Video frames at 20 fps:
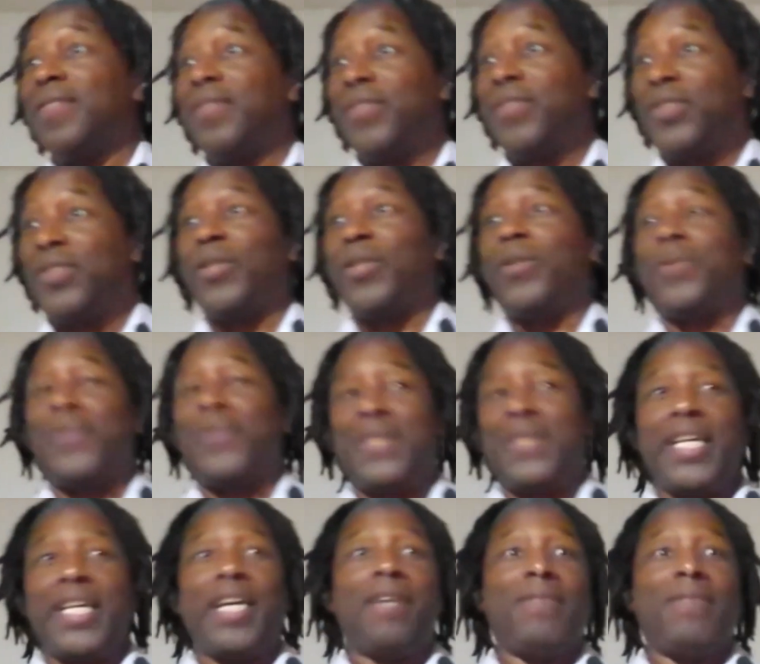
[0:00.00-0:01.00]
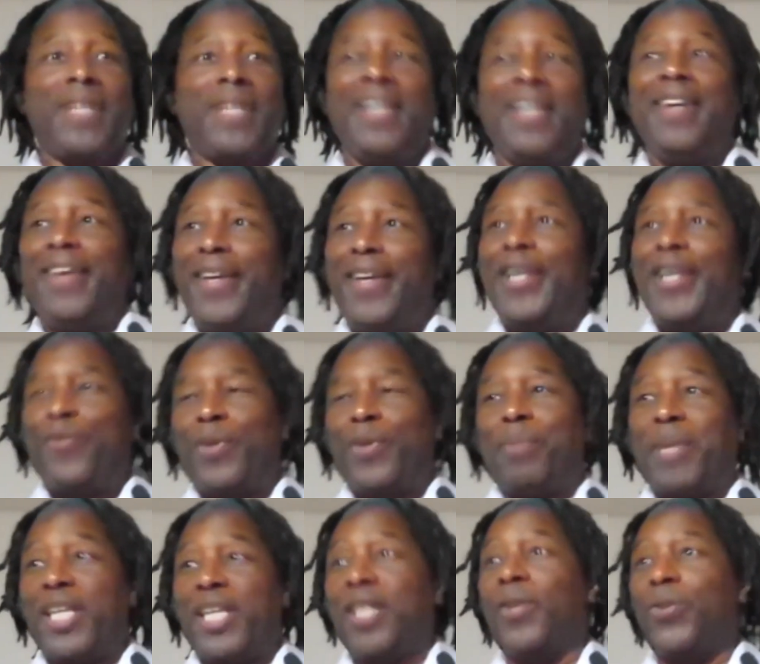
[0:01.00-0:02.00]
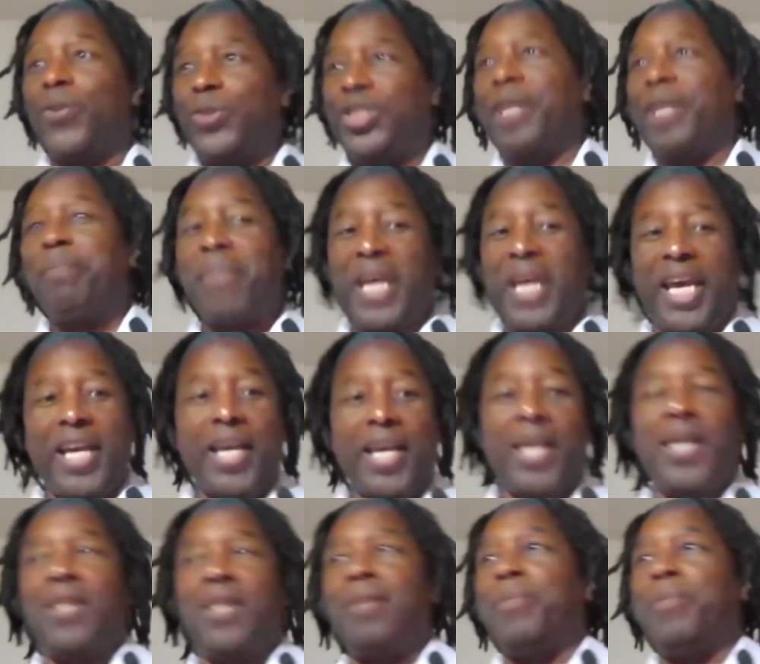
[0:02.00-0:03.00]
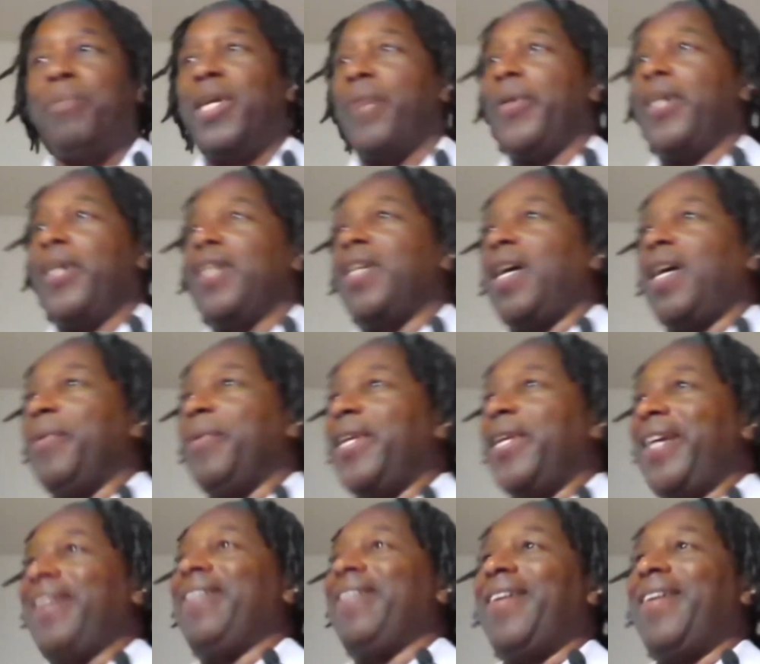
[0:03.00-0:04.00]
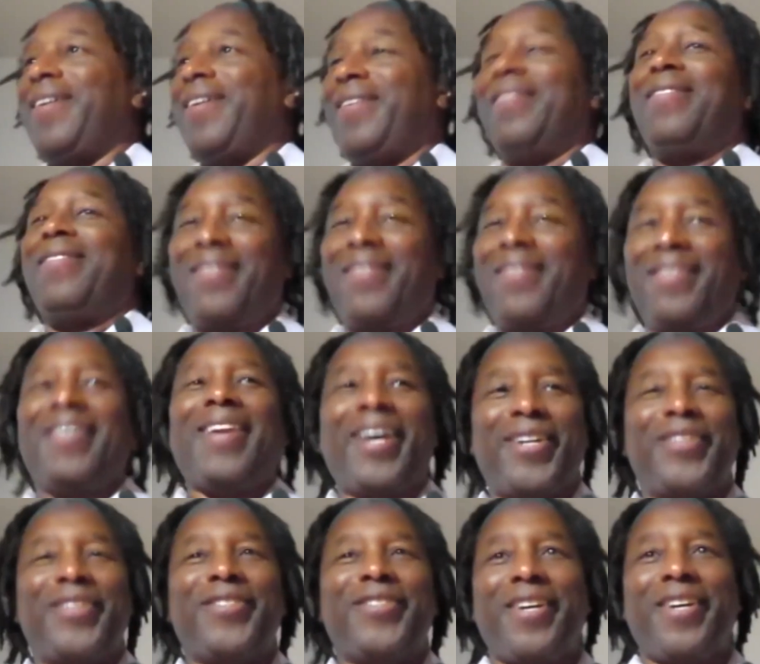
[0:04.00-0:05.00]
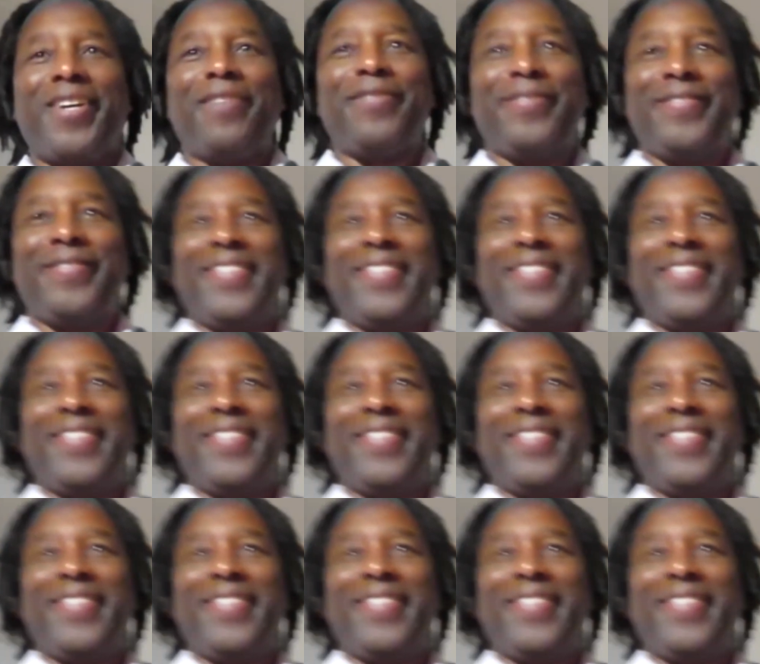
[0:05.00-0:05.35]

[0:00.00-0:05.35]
So yeah, with my little gym bag, I had to be able to accommodate a lot, a lot of stuff.